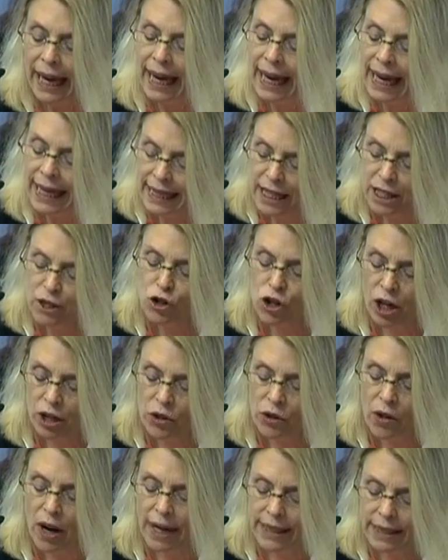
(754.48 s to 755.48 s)
And then
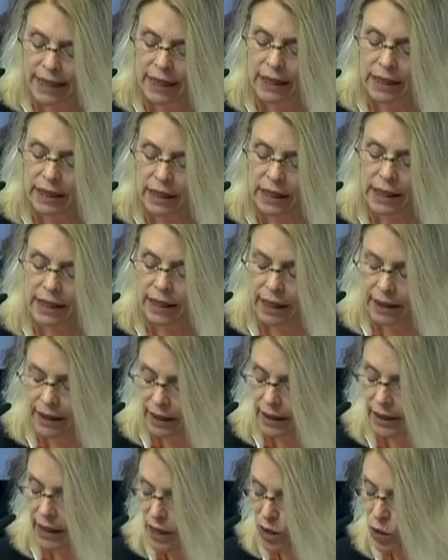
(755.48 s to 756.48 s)
gender identities, I
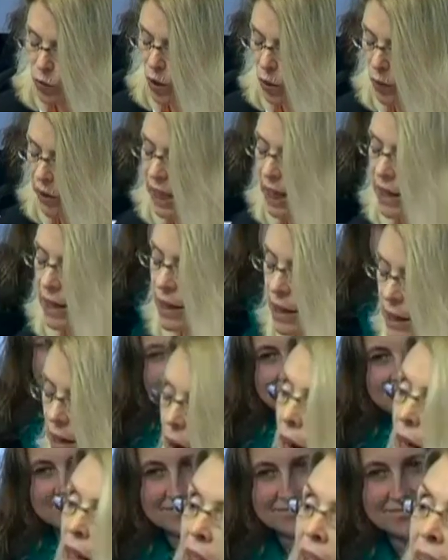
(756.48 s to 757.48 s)
think that's where we get
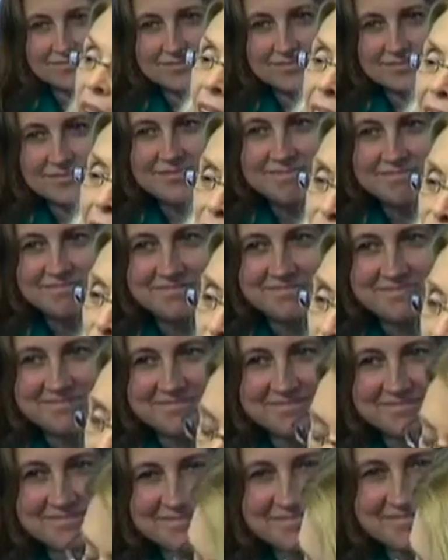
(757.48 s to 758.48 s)
stuck. I don't
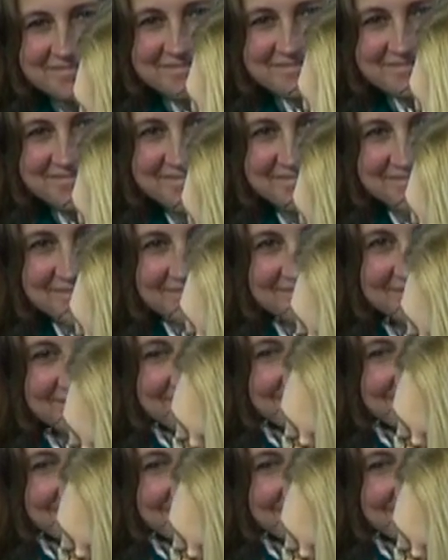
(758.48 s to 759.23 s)
think mice have gender